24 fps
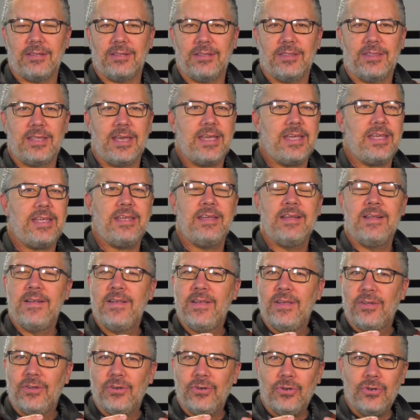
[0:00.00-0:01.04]
They
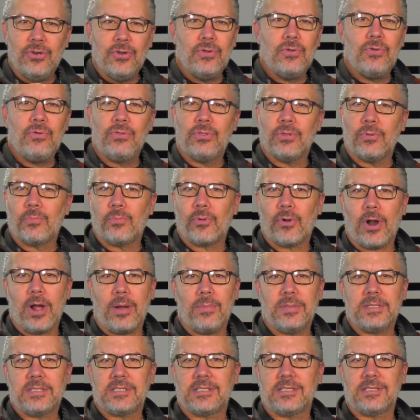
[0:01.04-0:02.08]
knew the
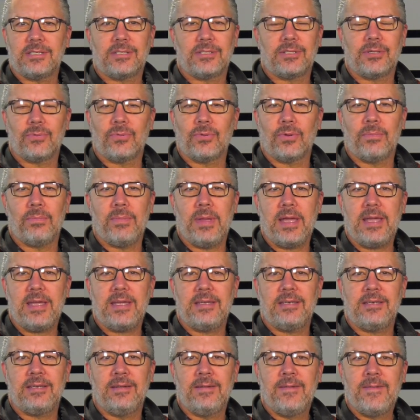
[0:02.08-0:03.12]
promises that were
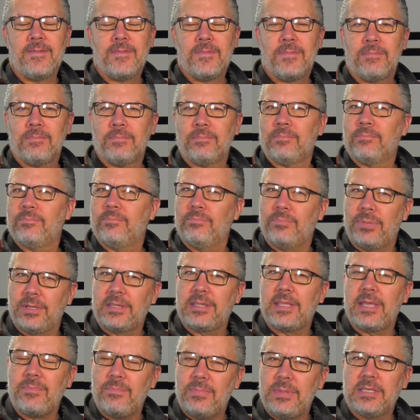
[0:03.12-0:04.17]
made, but
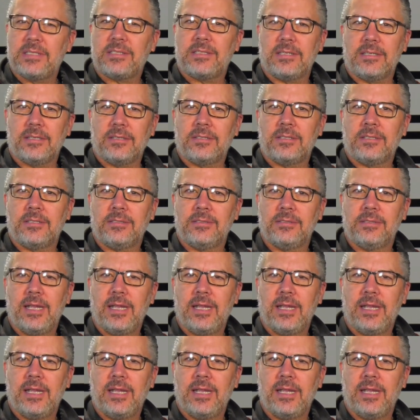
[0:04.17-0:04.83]
they missed it.